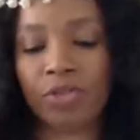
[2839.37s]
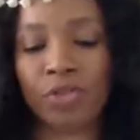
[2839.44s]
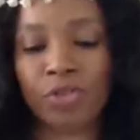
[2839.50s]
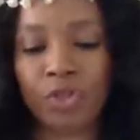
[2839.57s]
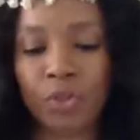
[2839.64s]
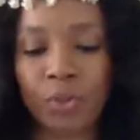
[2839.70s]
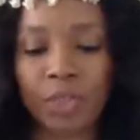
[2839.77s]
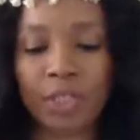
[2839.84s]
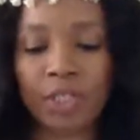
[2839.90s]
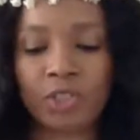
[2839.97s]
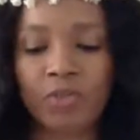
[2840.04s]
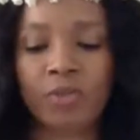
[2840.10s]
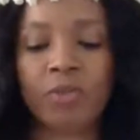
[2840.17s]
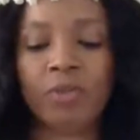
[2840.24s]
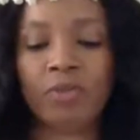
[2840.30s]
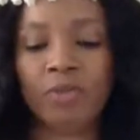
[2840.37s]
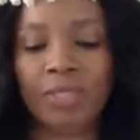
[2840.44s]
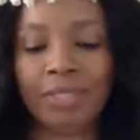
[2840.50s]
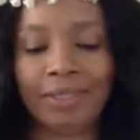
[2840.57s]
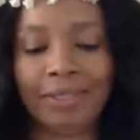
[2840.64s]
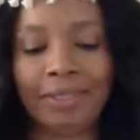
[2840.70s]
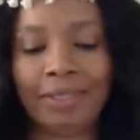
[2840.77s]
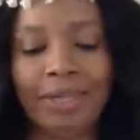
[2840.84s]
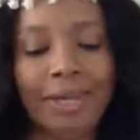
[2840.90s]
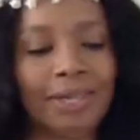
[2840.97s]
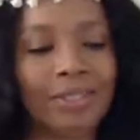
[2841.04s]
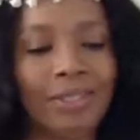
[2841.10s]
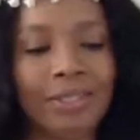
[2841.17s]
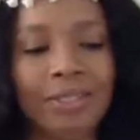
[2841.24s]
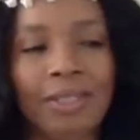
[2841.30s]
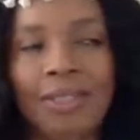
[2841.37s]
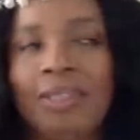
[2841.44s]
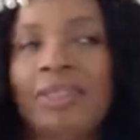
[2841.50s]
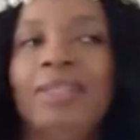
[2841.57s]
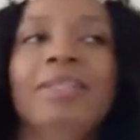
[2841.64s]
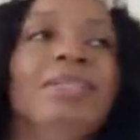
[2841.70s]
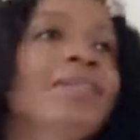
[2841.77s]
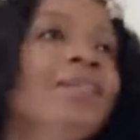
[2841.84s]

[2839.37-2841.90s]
You're doing this for a reason. It's not just like,